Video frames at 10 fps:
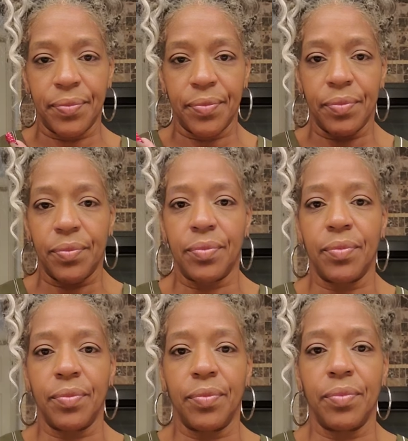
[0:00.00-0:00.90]

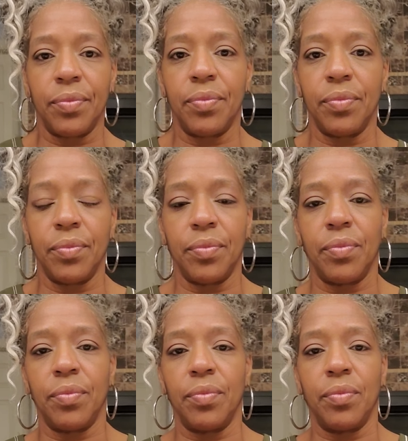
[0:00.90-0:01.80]

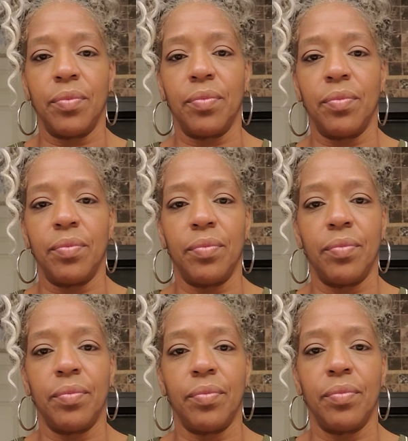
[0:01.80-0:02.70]

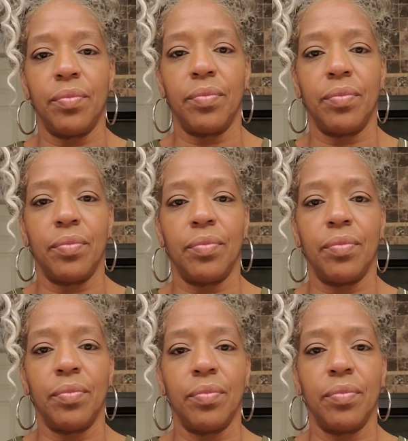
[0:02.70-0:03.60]

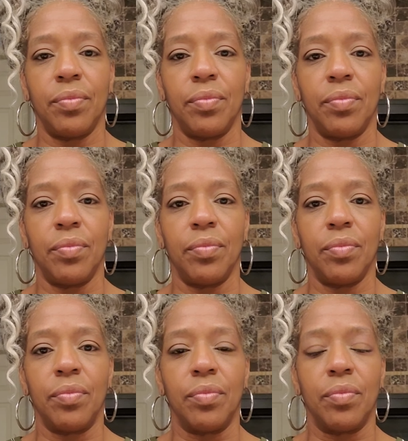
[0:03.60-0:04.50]

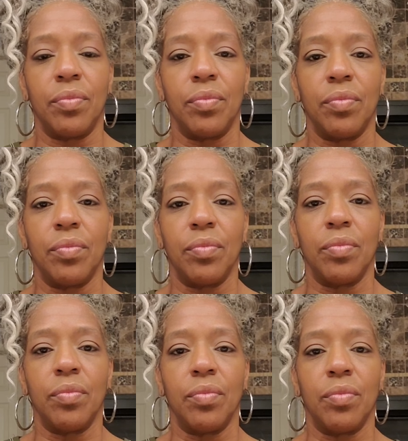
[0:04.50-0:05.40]

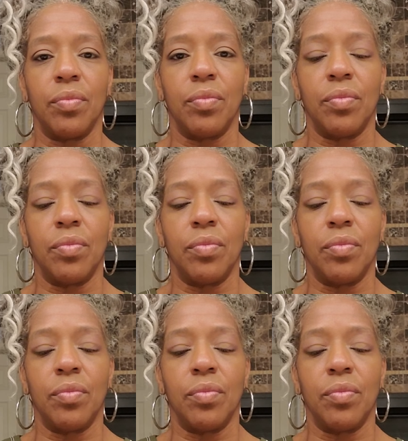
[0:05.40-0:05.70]
(silence)